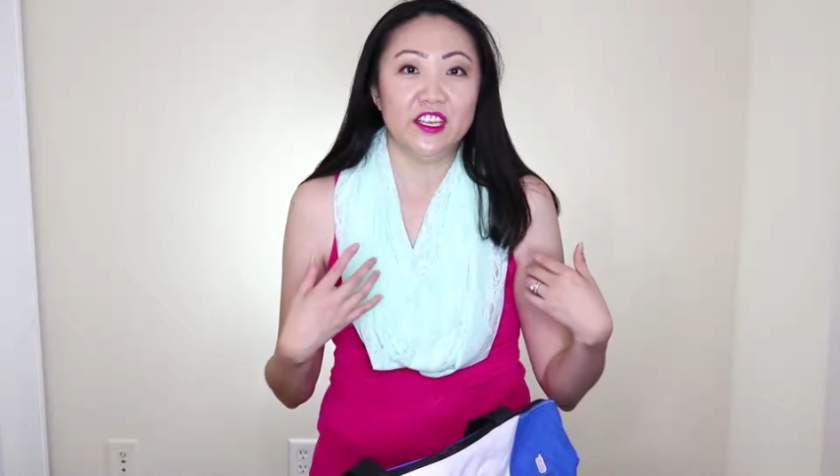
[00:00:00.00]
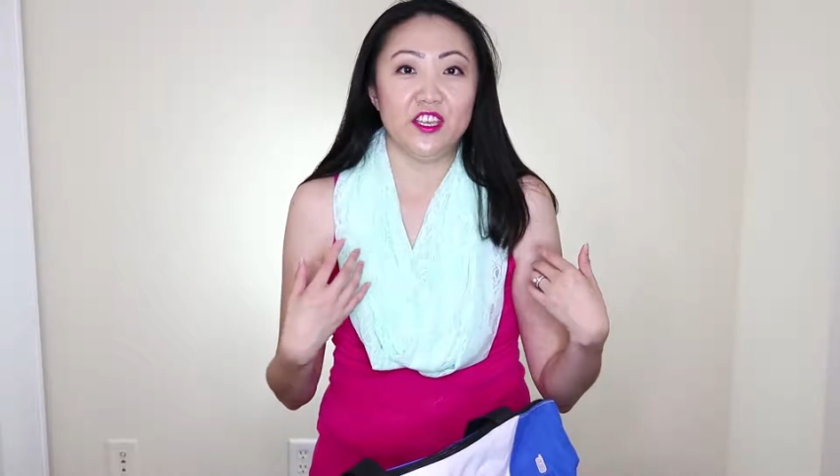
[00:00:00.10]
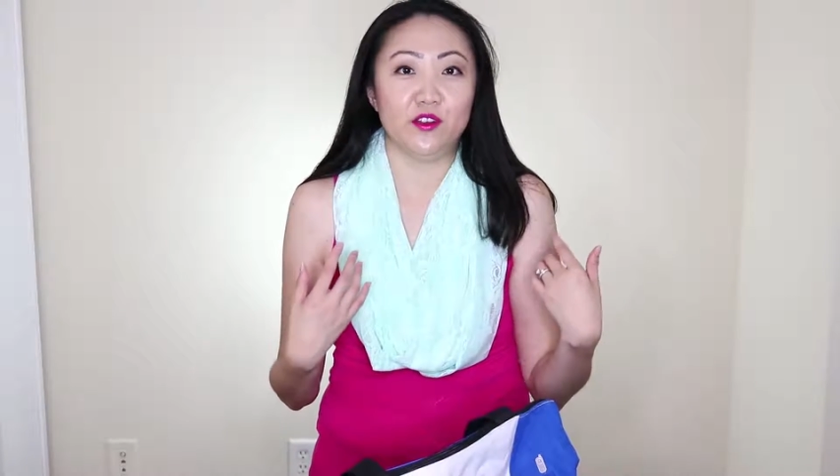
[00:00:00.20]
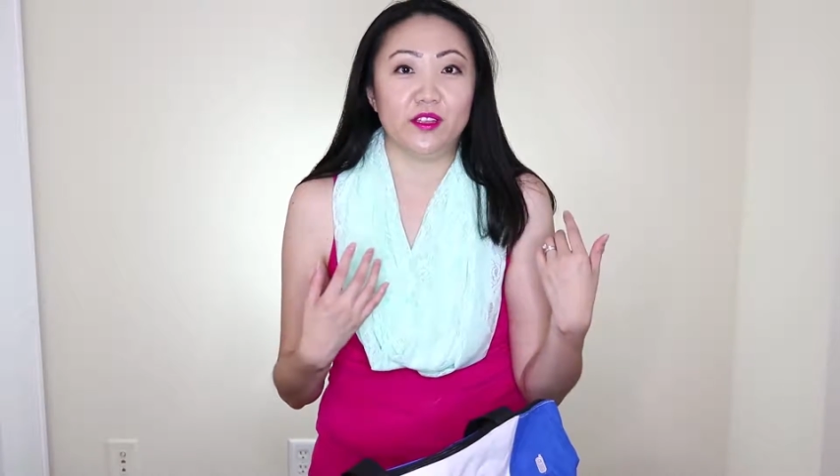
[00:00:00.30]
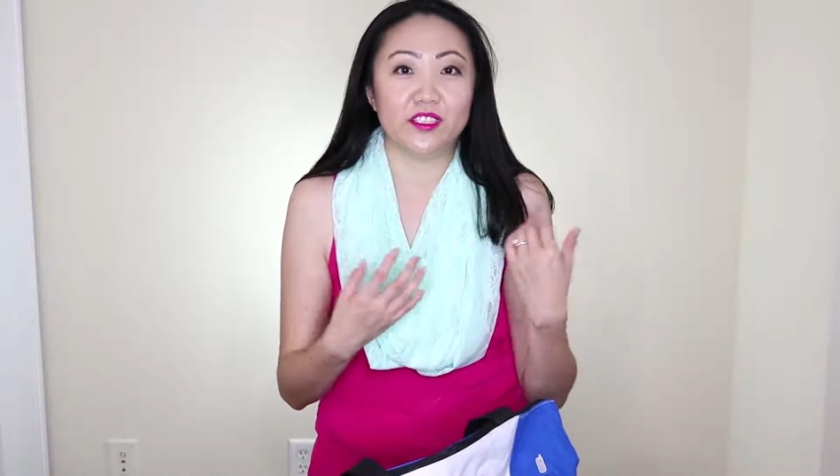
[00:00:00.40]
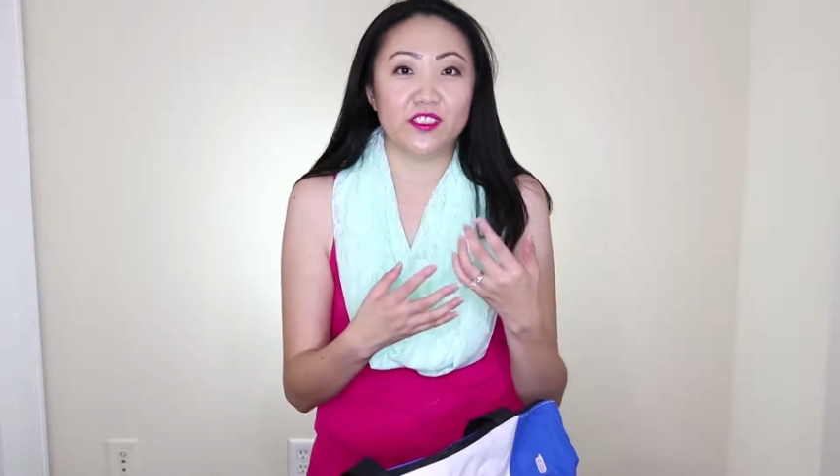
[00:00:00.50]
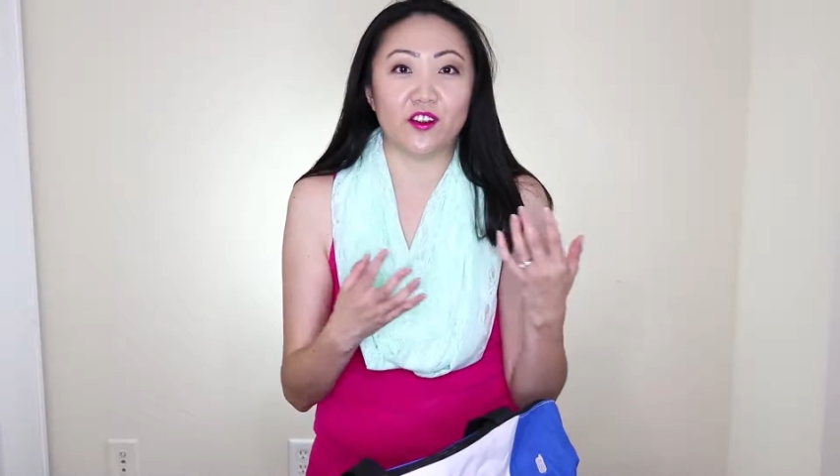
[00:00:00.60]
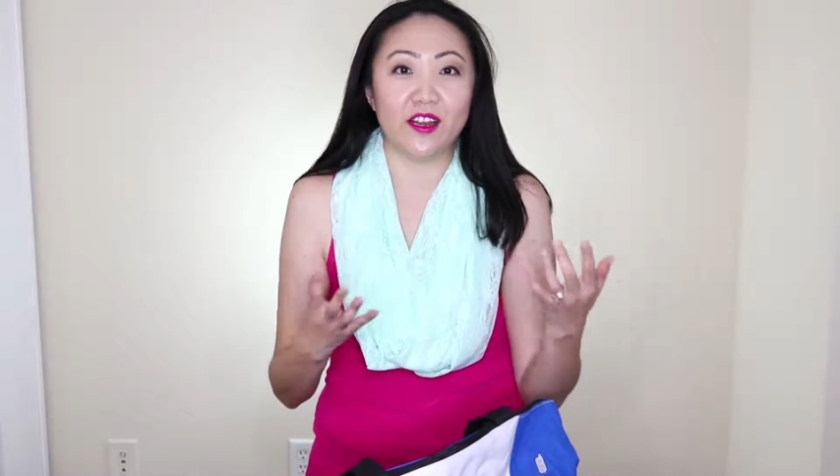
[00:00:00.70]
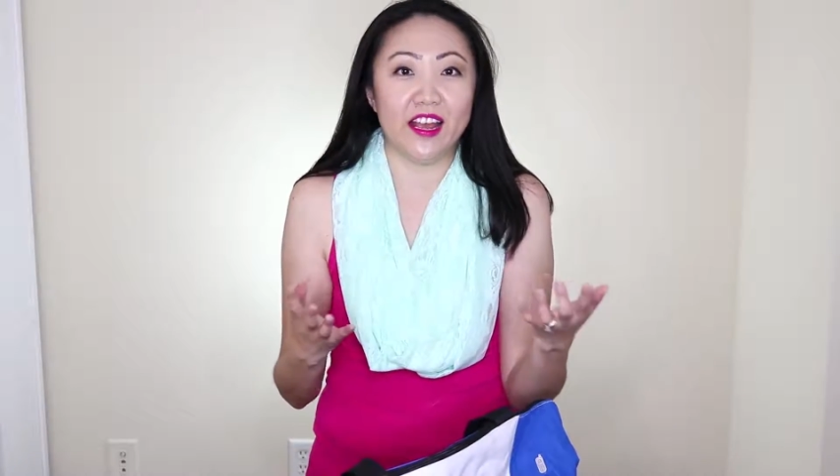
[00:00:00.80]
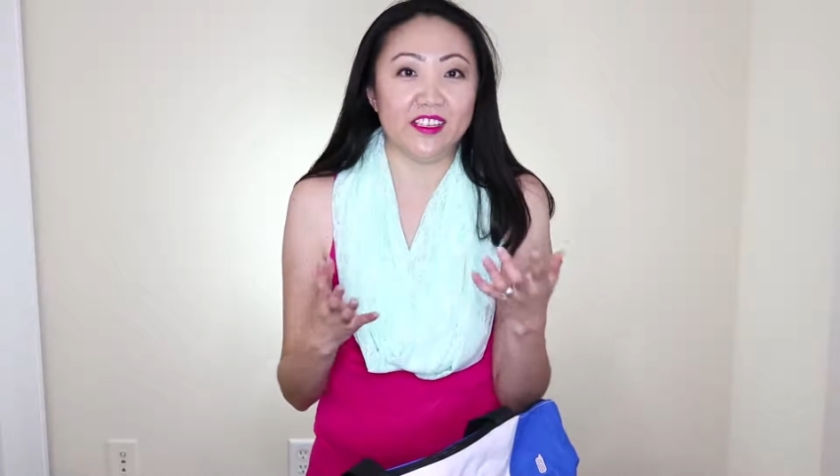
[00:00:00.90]
you know, they
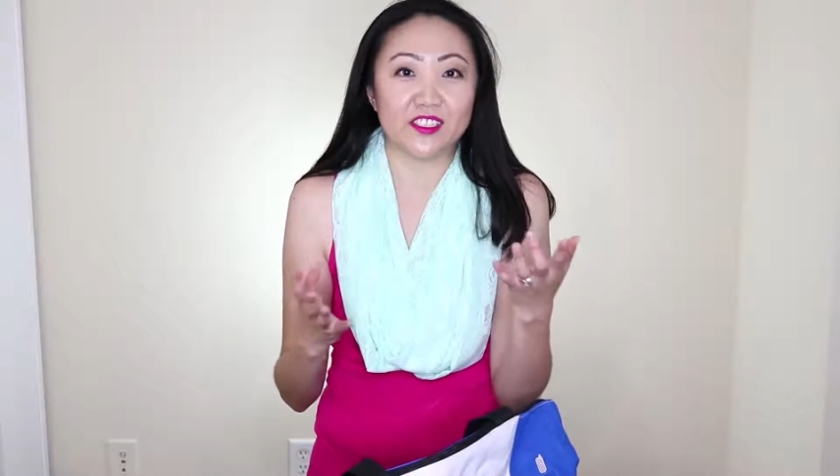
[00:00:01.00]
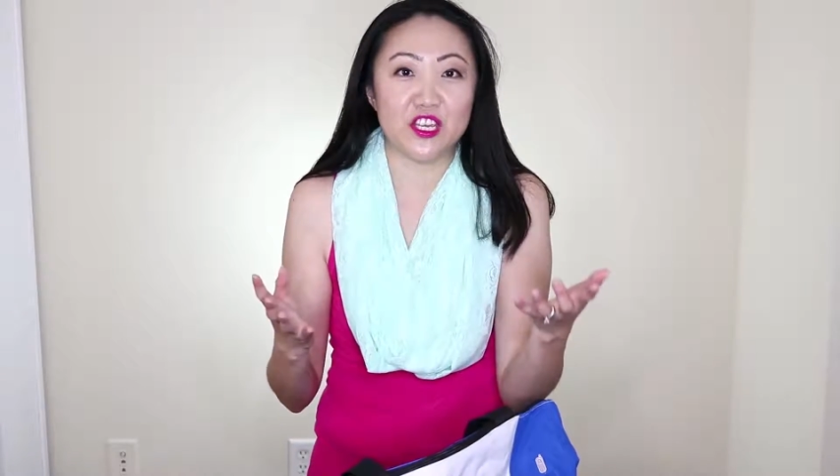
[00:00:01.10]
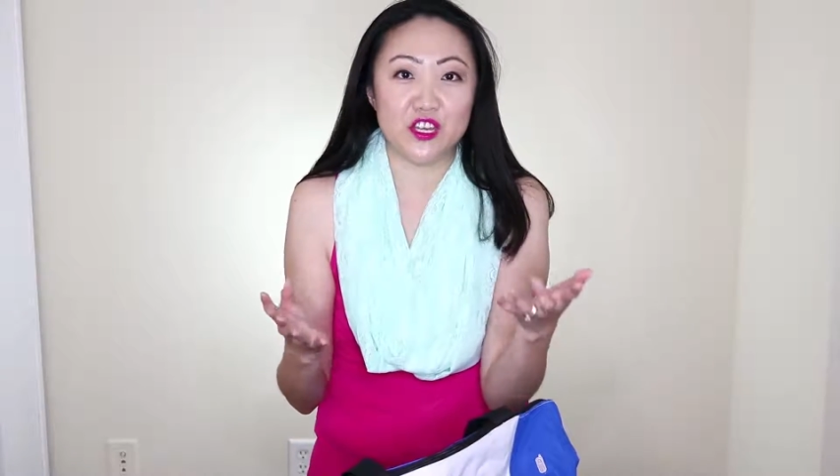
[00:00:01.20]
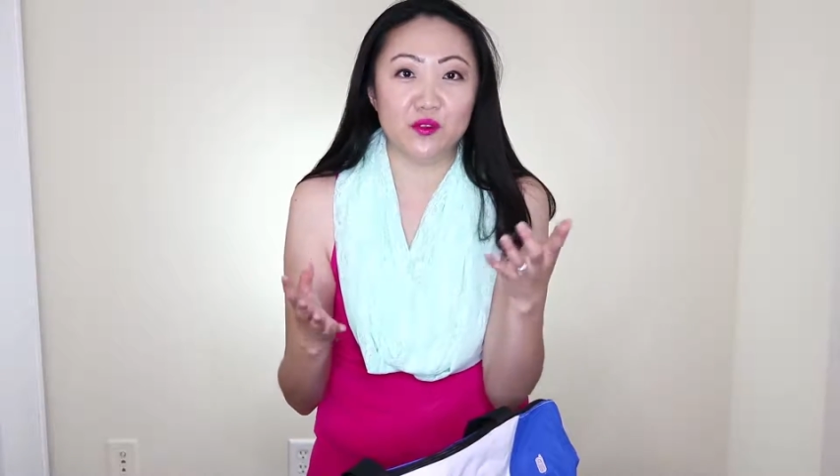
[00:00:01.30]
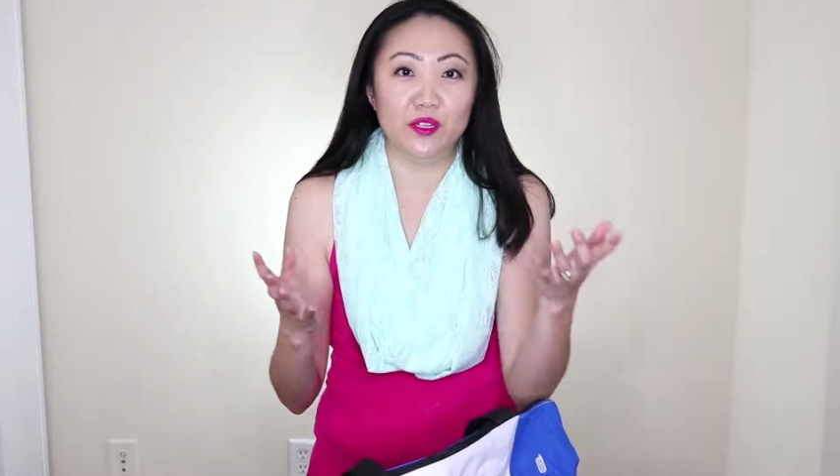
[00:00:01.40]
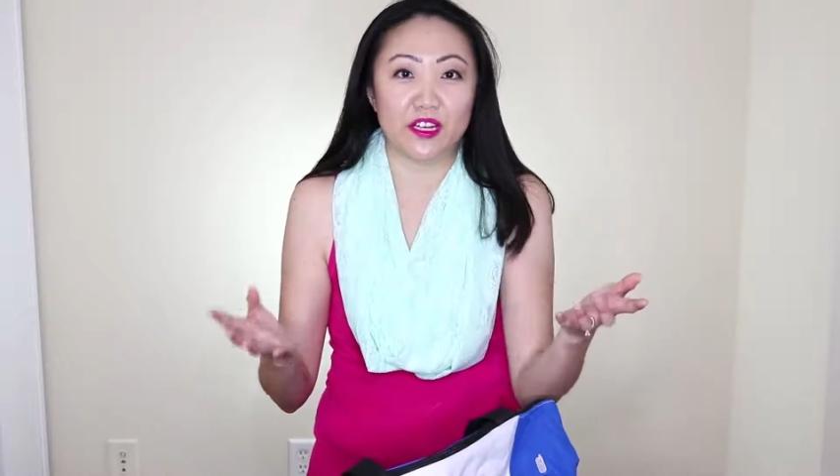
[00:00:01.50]
start asking you a